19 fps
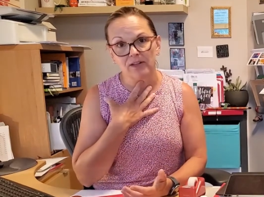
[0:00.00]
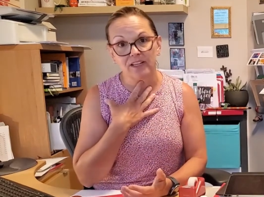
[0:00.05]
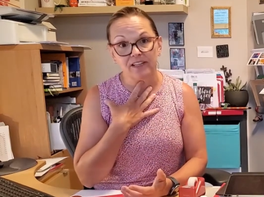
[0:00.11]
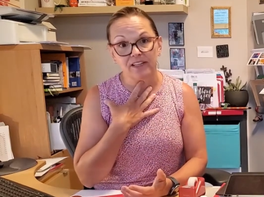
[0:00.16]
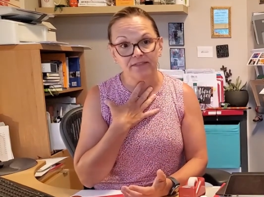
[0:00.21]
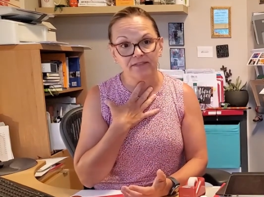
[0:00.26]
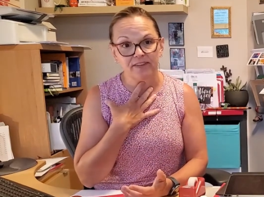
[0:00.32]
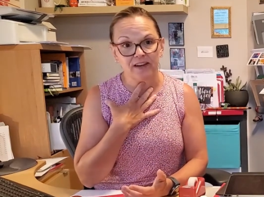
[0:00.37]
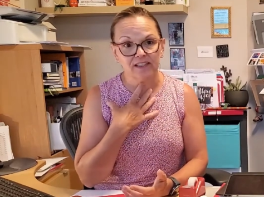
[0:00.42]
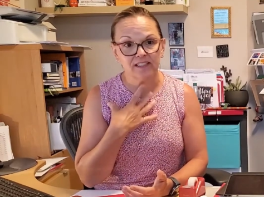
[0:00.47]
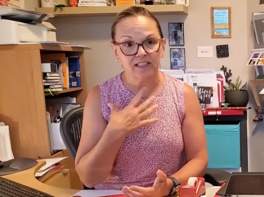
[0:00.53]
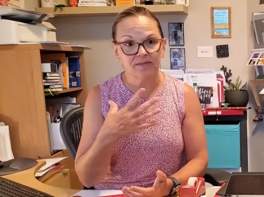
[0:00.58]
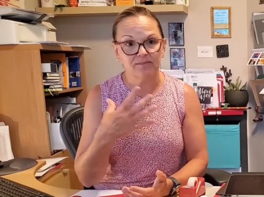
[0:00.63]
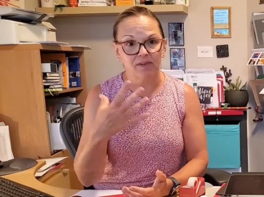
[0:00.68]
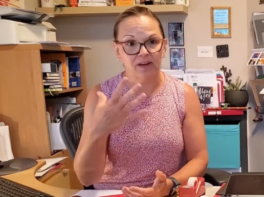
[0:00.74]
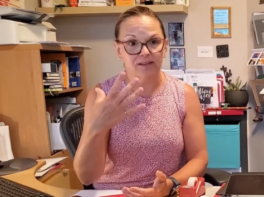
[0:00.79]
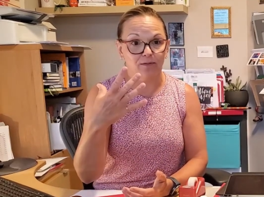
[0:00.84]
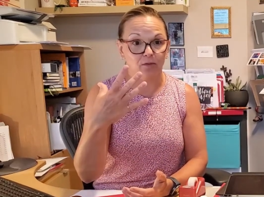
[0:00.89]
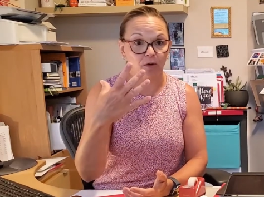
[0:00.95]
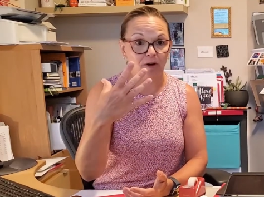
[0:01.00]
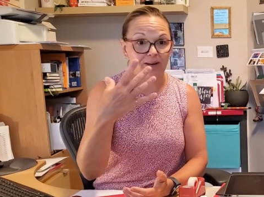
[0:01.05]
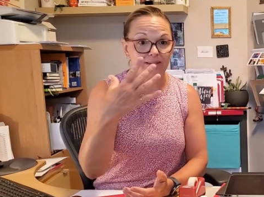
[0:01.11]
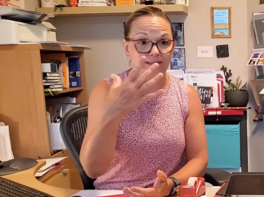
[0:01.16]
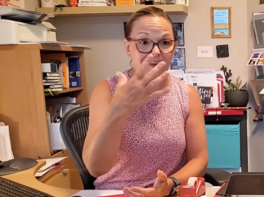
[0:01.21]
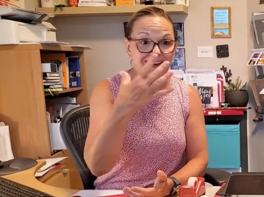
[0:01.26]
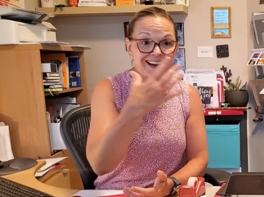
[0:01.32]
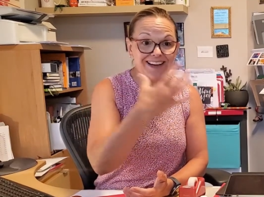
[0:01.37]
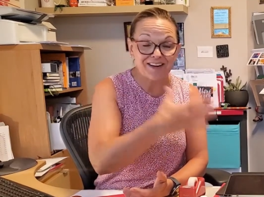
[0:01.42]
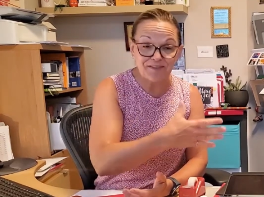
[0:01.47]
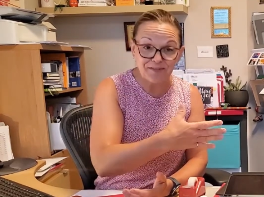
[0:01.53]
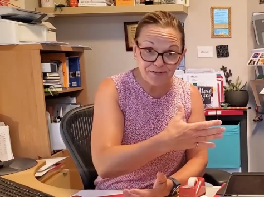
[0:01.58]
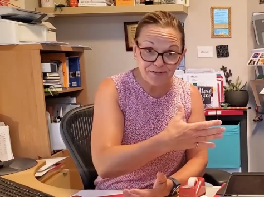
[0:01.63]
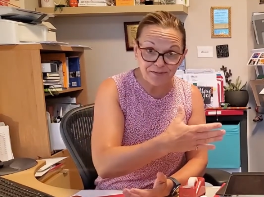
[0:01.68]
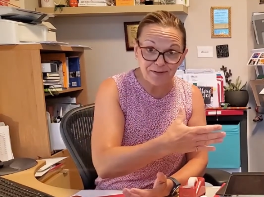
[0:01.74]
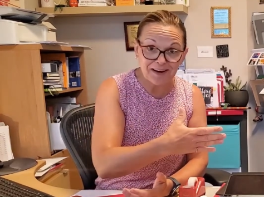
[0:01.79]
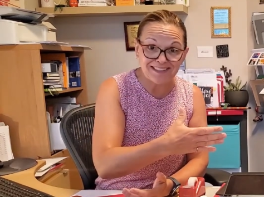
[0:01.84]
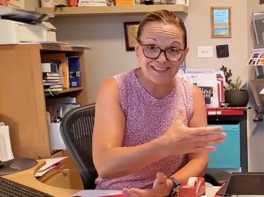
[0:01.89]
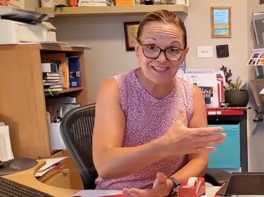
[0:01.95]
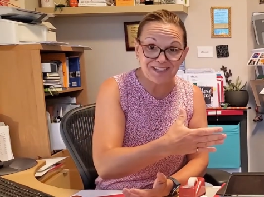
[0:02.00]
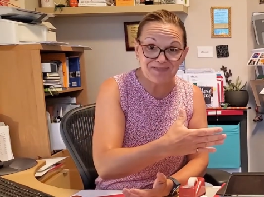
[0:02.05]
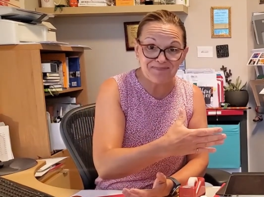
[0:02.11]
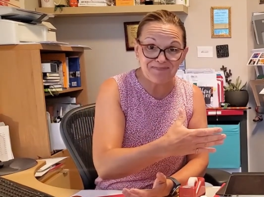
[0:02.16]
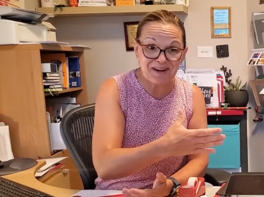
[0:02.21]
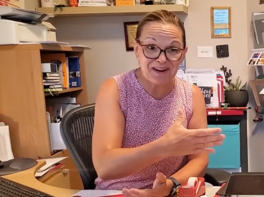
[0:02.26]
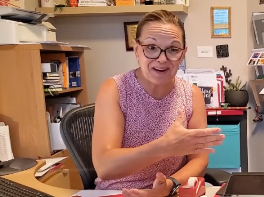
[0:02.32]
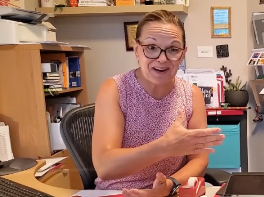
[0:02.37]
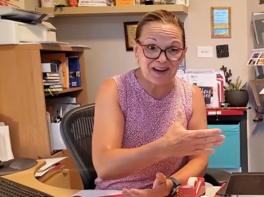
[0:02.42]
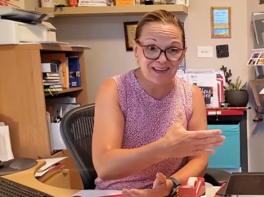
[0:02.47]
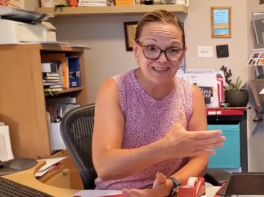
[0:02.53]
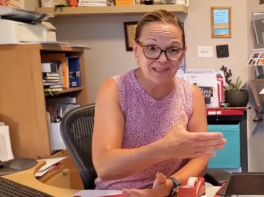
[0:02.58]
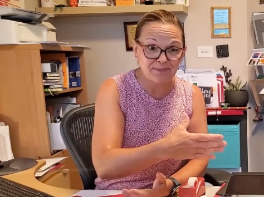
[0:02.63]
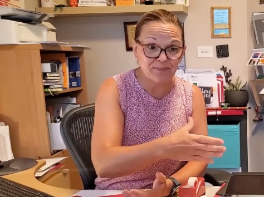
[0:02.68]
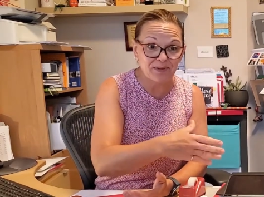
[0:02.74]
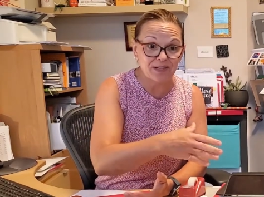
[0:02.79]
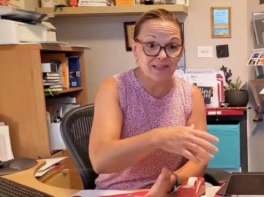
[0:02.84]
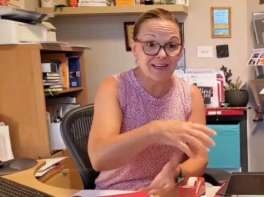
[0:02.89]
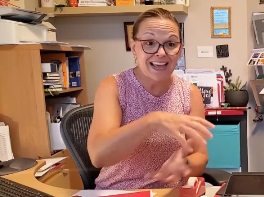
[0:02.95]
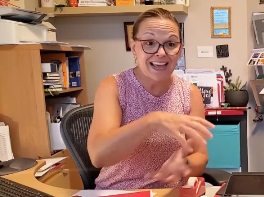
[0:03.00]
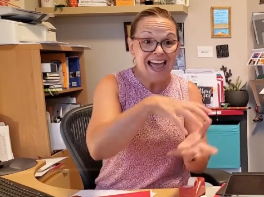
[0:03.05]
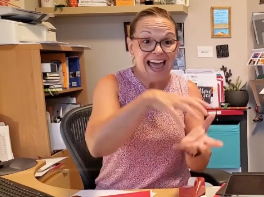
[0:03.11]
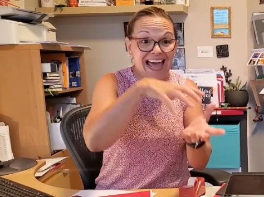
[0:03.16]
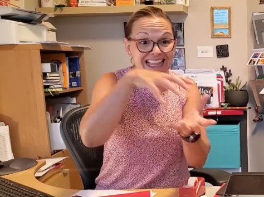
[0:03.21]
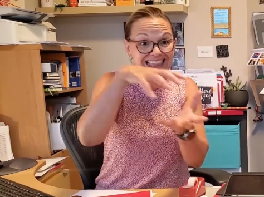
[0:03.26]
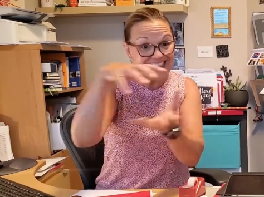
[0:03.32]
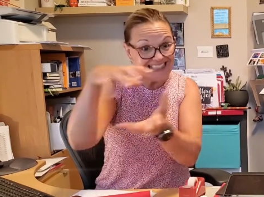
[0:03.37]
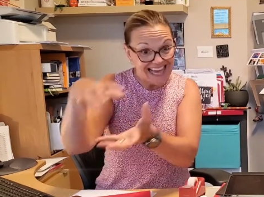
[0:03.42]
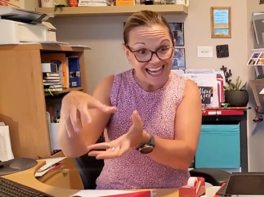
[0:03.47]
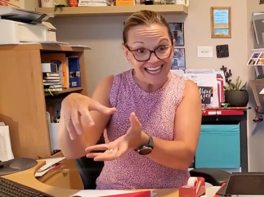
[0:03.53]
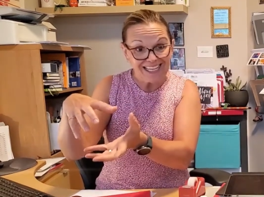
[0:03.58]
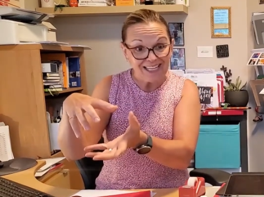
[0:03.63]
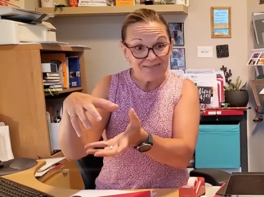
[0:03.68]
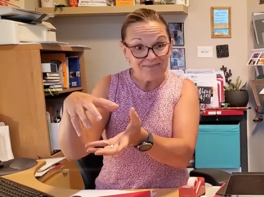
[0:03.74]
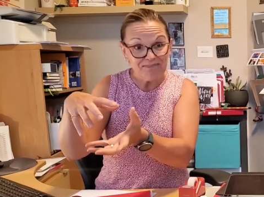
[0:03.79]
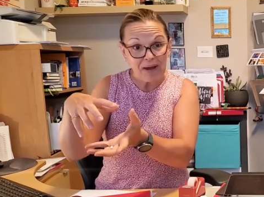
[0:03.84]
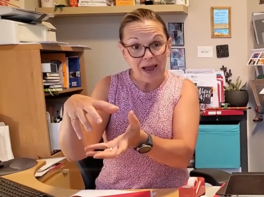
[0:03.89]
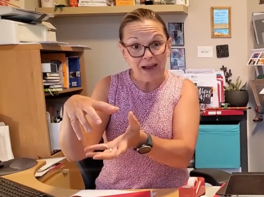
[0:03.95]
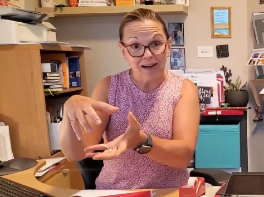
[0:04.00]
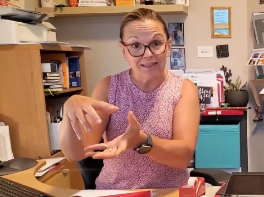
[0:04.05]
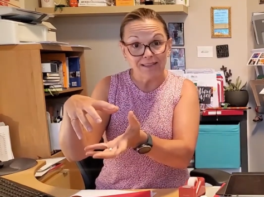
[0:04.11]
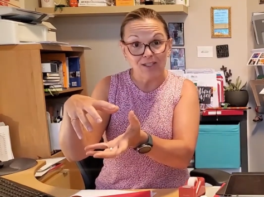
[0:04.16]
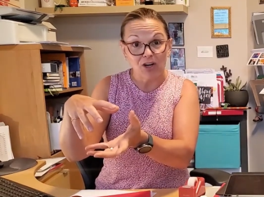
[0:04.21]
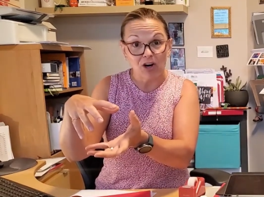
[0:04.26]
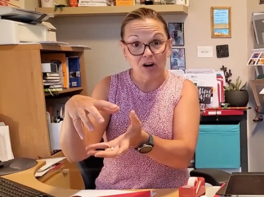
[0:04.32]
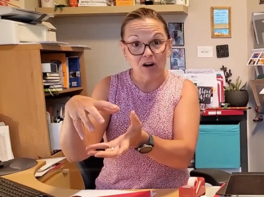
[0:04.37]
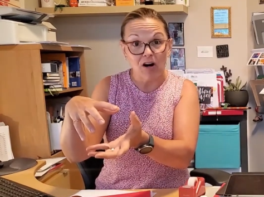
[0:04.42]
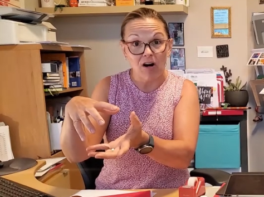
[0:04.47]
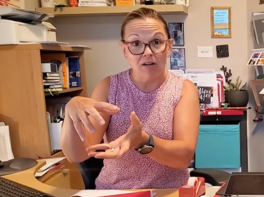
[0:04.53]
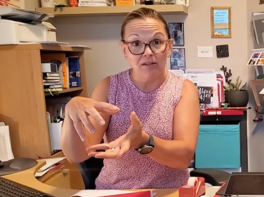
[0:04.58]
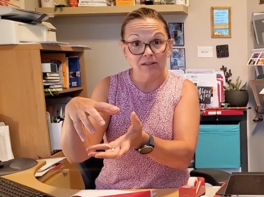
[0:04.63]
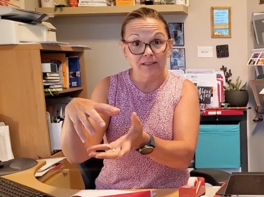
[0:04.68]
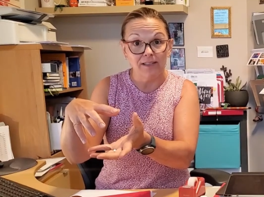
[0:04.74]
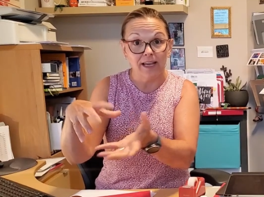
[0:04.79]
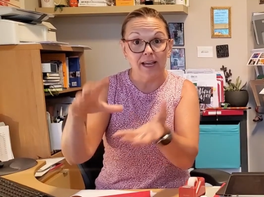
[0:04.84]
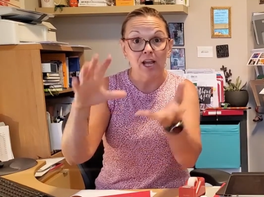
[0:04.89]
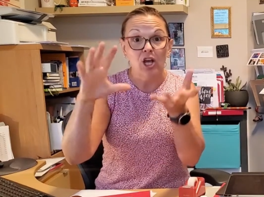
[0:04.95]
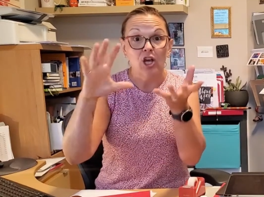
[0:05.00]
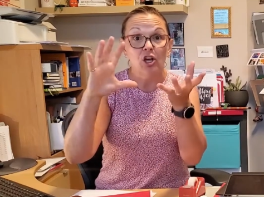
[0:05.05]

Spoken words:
It affected my voice. I infected my husband, and that impacted our holiday.